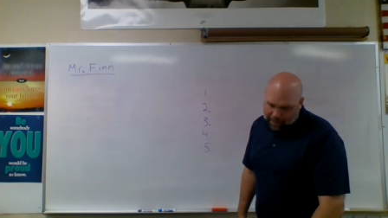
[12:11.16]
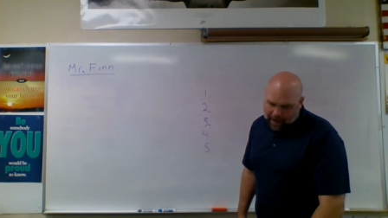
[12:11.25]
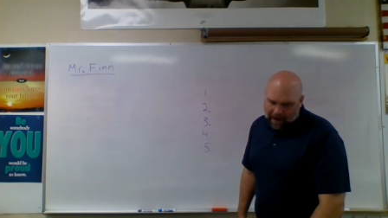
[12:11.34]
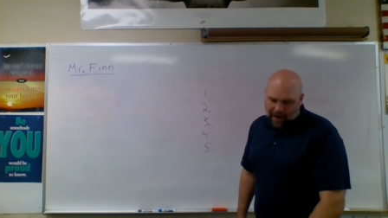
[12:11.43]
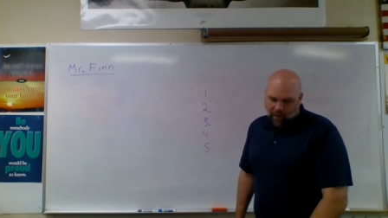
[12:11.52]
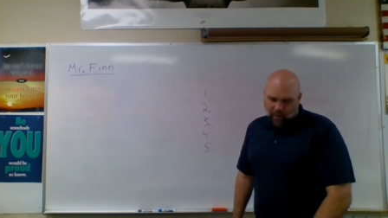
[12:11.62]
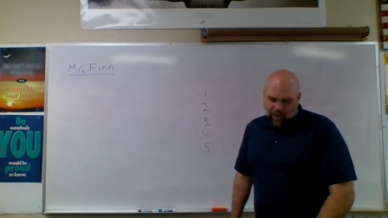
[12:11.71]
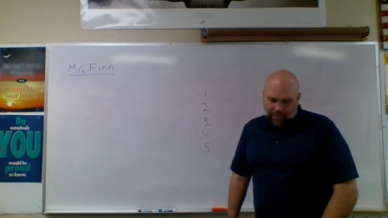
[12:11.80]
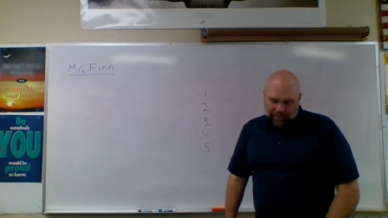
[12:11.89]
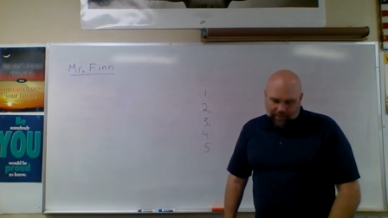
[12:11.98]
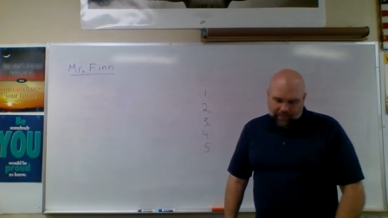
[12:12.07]
I got
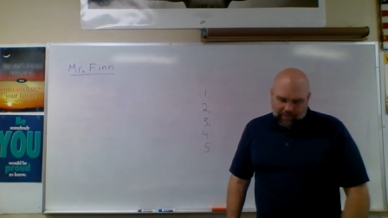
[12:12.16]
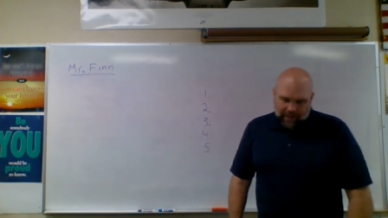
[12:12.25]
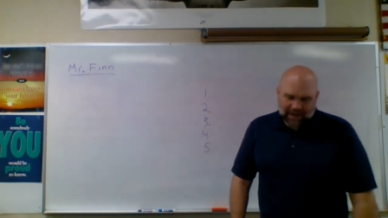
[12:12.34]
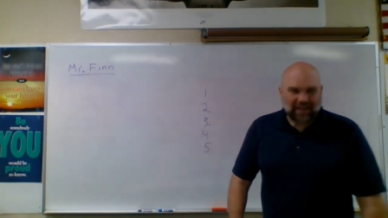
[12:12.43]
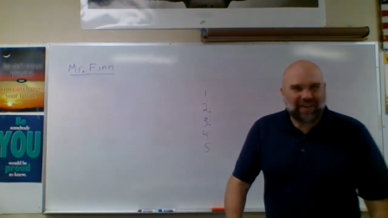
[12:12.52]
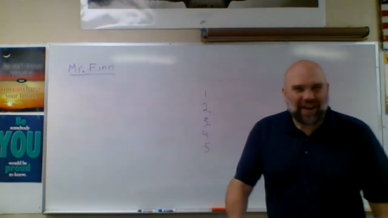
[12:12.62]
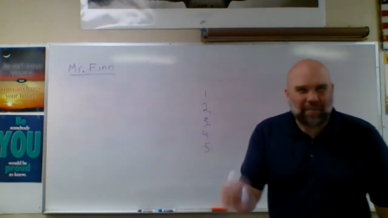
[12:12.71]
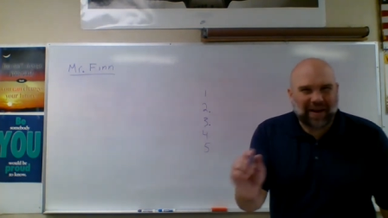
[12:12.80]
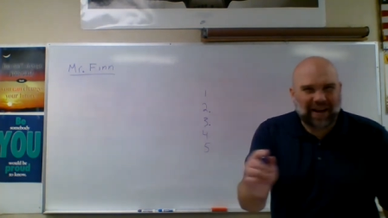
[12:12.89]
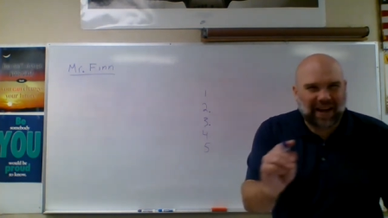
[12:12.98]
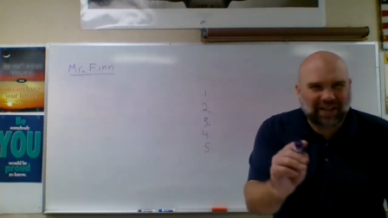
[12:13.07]
one. Actually, I think I
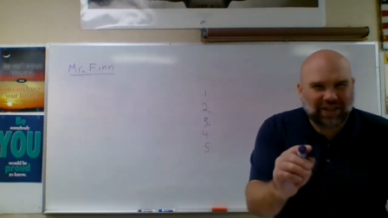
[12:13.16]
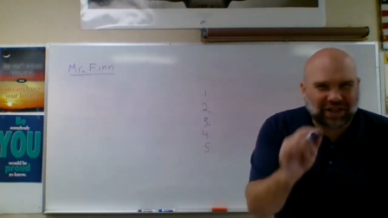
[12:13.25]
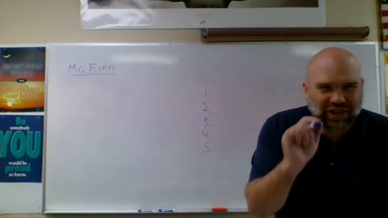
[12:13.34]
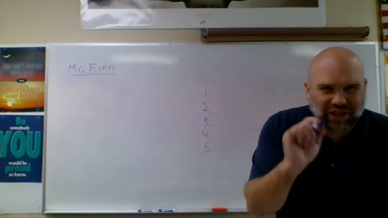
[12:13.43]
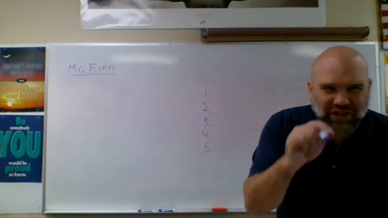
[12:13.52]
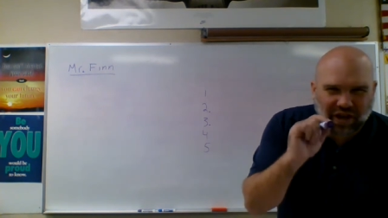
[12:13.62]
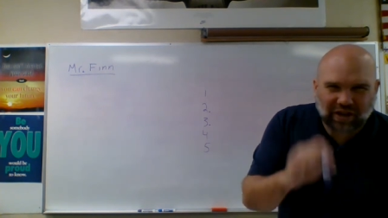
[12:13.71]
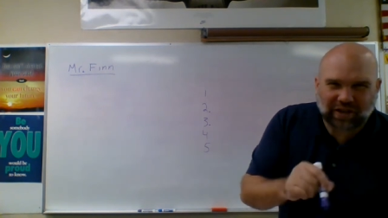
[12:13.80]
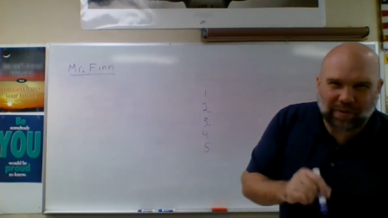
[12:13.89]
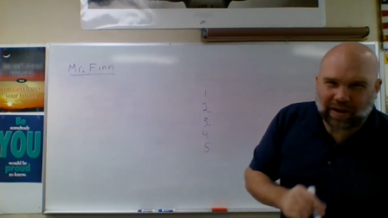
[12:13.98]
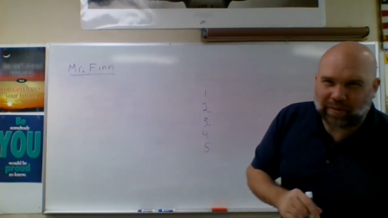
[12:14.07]
might have actually just talked
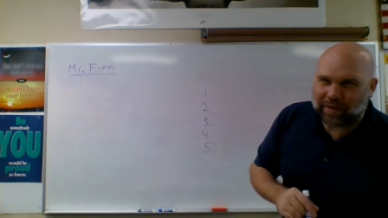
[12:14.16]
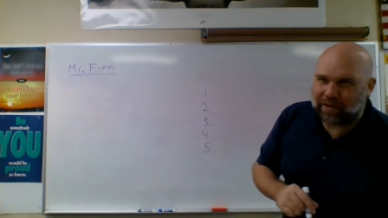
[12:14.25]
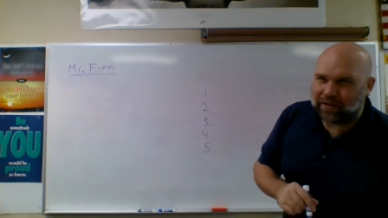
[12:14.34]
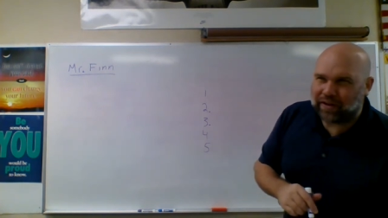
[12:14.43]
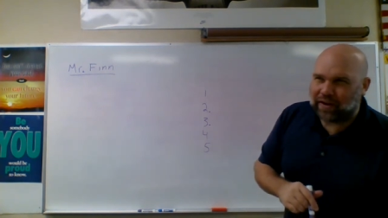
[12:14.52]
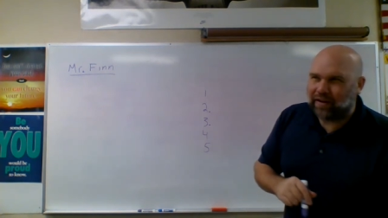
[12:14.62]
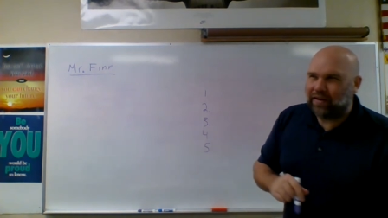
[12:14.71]
about him the other day.